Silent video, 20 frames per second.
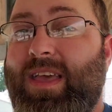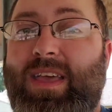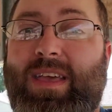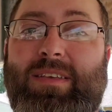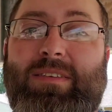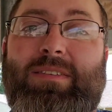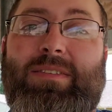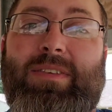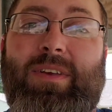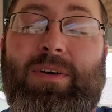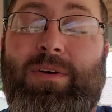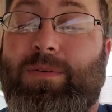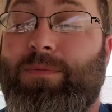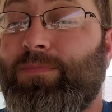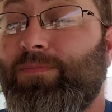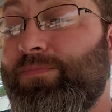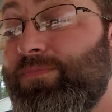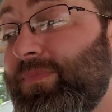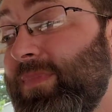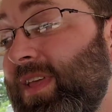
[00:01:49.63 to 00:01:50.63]

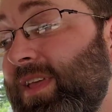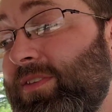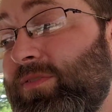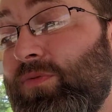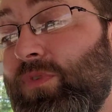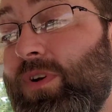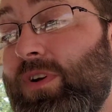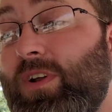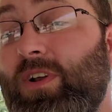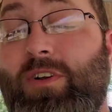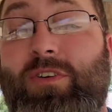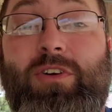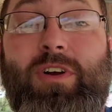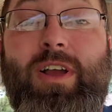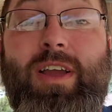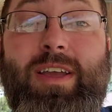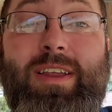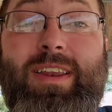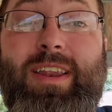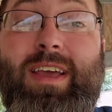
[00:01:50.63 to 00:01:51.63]
So it's running
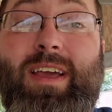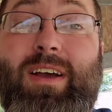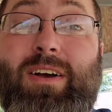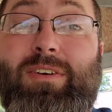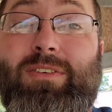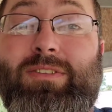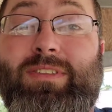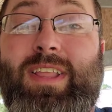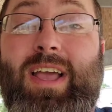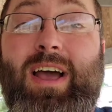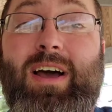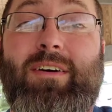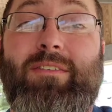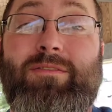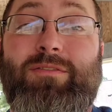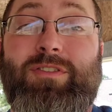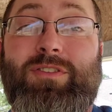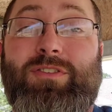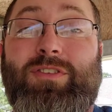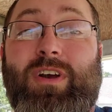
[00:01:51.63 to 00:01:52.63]
great now. Now
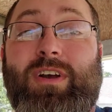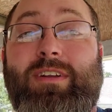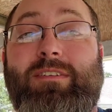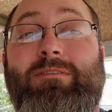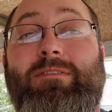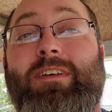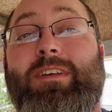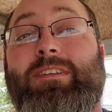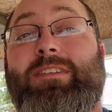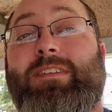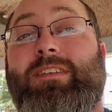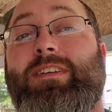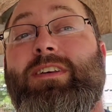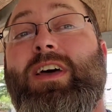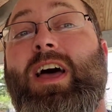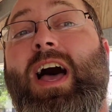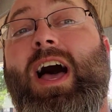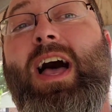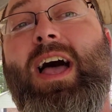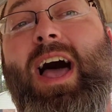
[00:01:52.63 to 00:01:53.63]
I'm trying to fix a
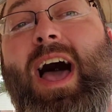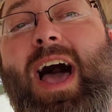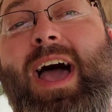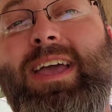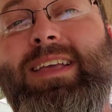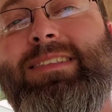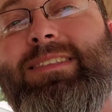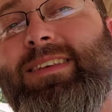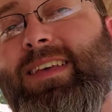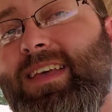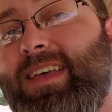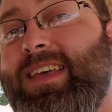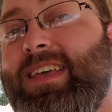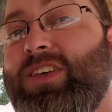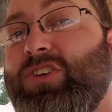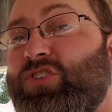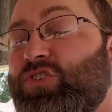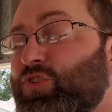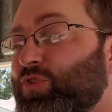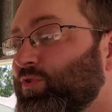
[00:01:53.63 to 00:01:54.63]
height
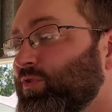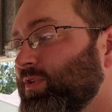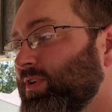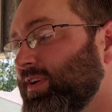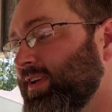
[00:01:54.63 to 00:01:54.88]
issue.